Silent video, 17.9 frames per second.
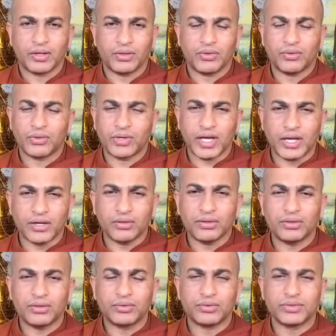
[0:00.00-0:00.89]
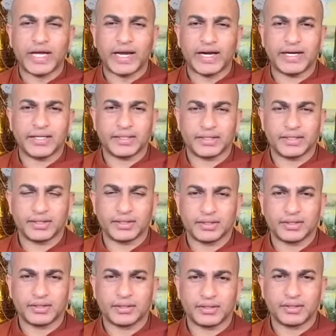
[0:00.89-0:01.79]
You cannot do that
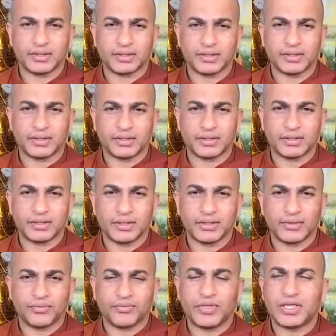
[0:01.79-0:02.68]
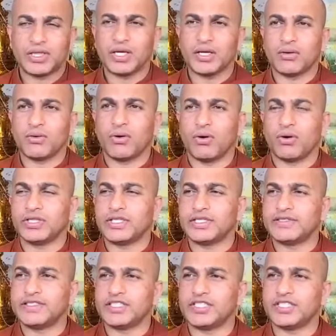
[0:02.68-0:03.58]
we think oh
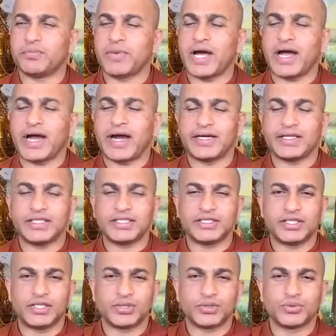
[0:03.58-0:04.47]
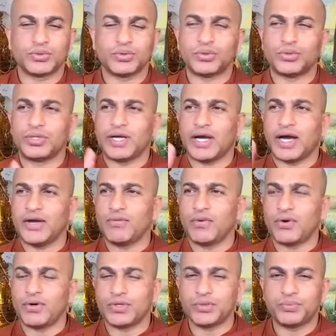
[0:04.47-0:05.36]
this is bad this is good i
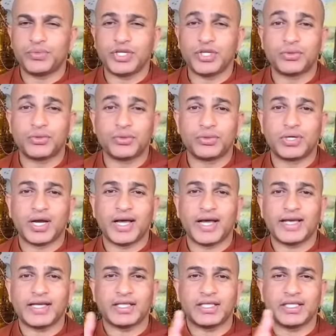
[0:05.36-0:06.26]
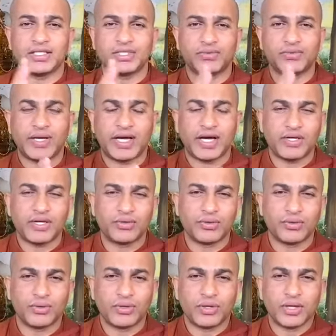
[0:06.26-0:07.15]
want to be good like this way i
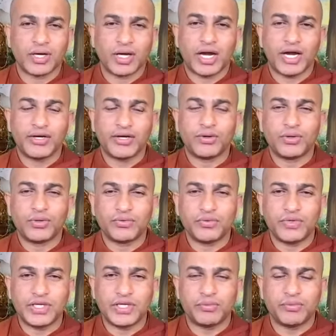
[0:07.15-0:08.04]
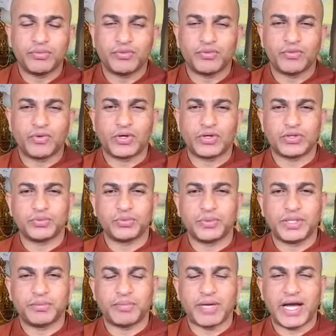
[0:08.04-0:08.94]
don't i don't we want to
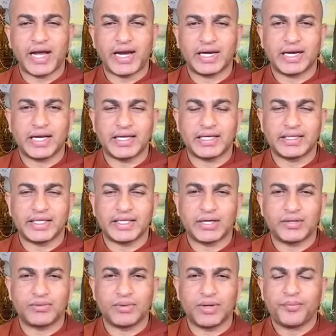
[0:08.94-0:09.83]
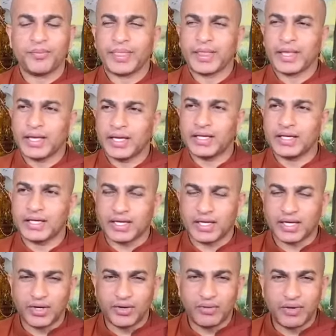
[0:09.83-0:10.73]
be bad like that way in
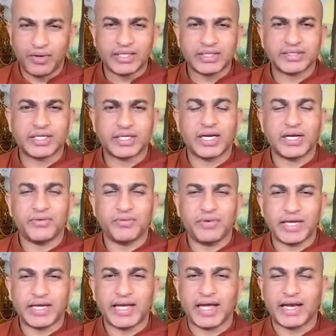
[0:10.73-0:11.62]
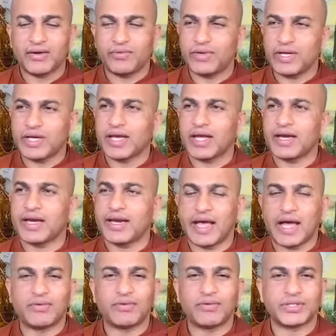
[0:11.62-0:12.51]
conventionally we can we can
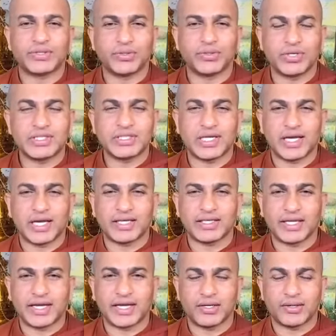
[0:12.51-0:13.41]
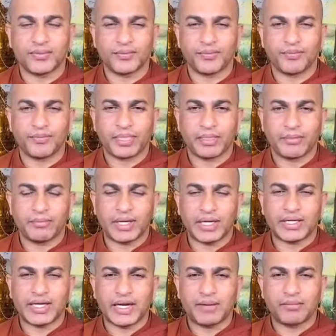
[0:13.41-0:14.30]
have a choice like that
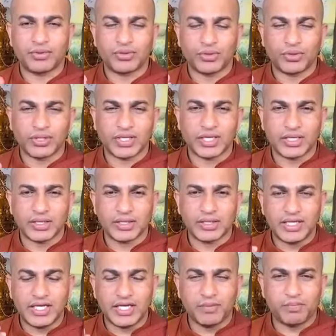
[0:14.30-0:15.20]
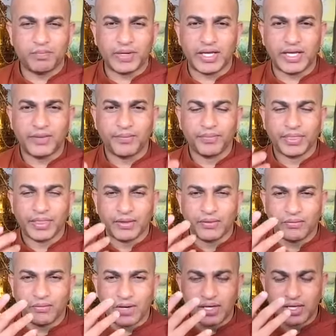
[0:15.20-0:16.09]
but i'm talking deeply
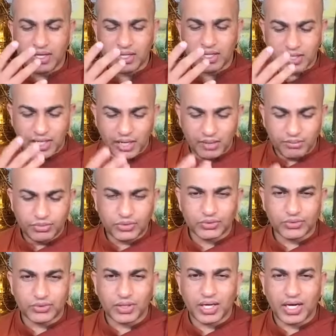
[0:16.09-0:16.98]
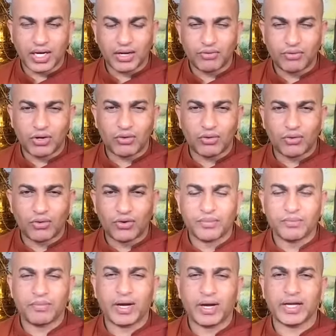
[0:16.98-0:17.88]
when it come to our
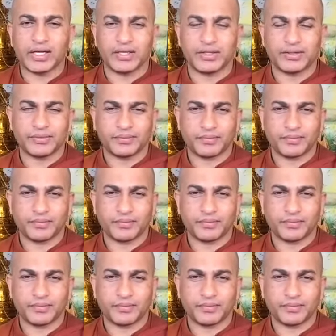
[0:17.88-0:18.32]
own mind